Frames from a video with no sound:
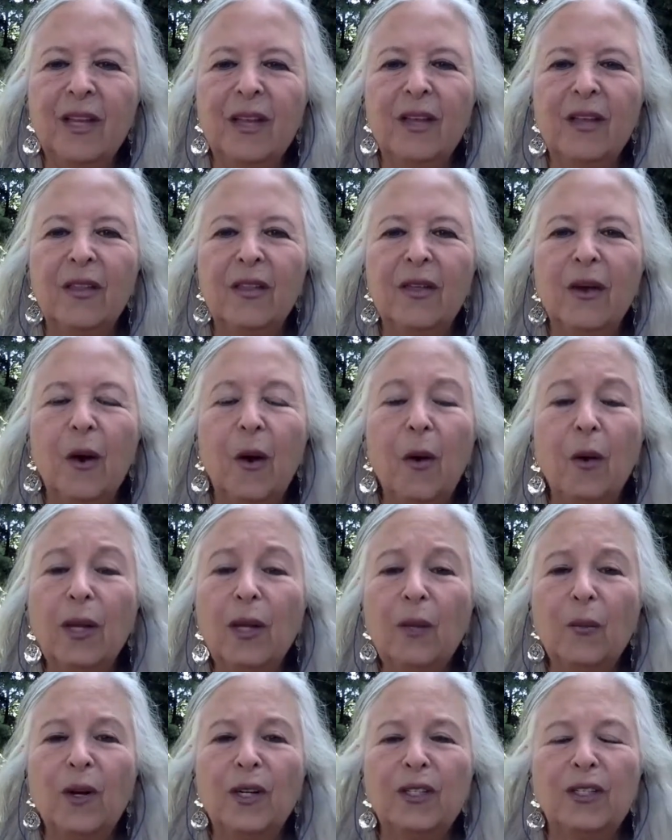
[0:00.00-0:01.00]
The Holy
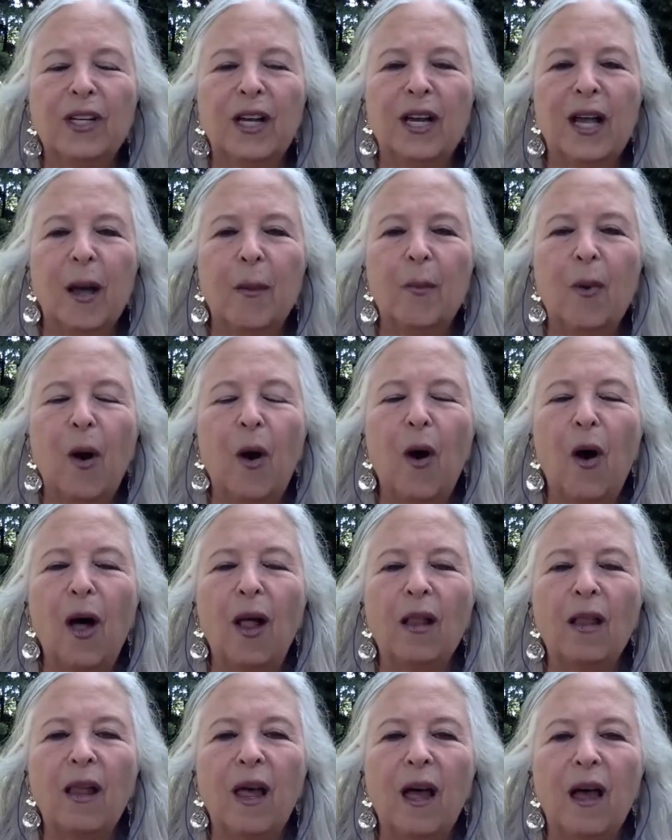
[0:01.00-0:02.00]
One took up
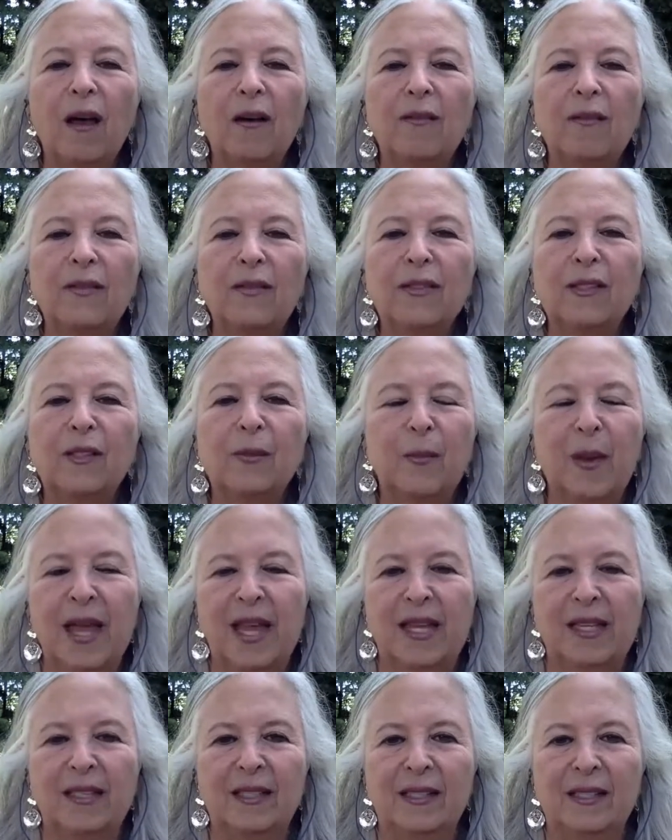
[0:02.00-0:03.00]
all of
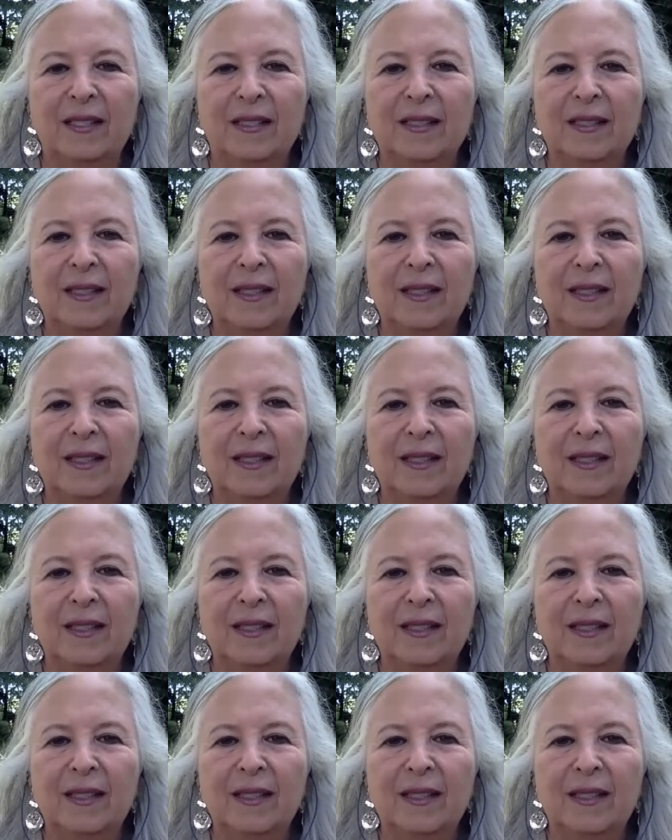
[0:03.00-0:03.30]
space,